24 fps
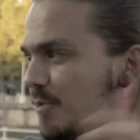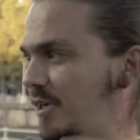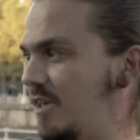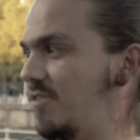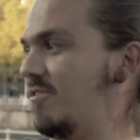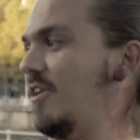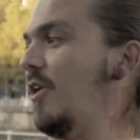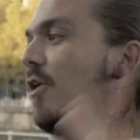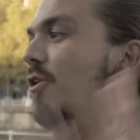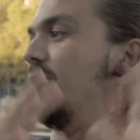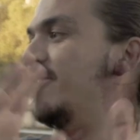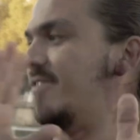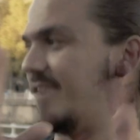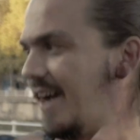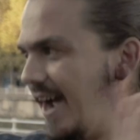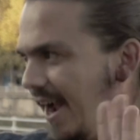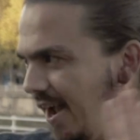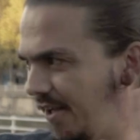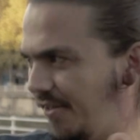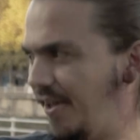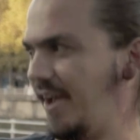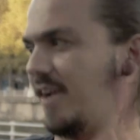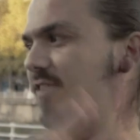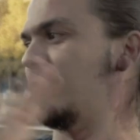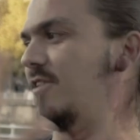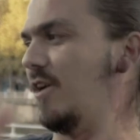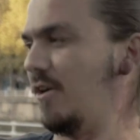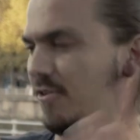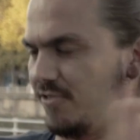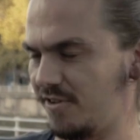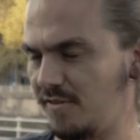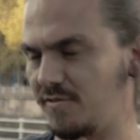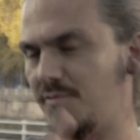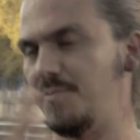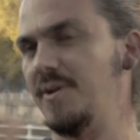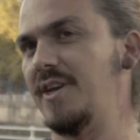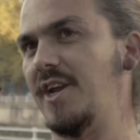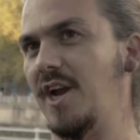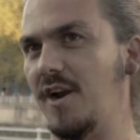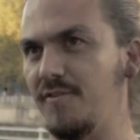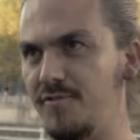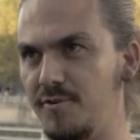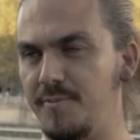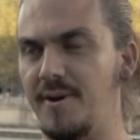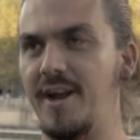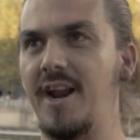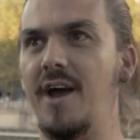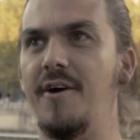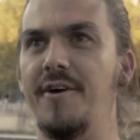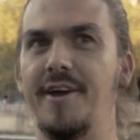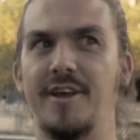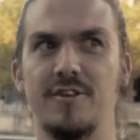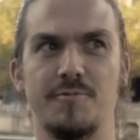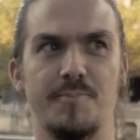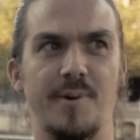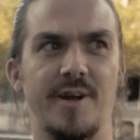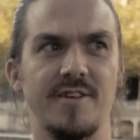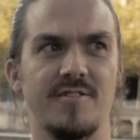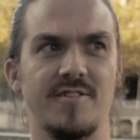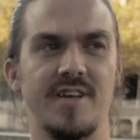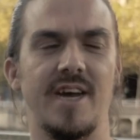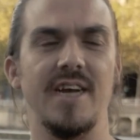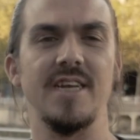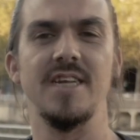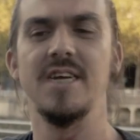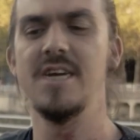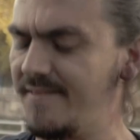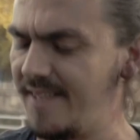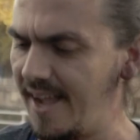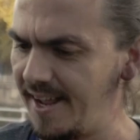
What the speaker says: we could say, or dialects. I also have to be careful about how I express that.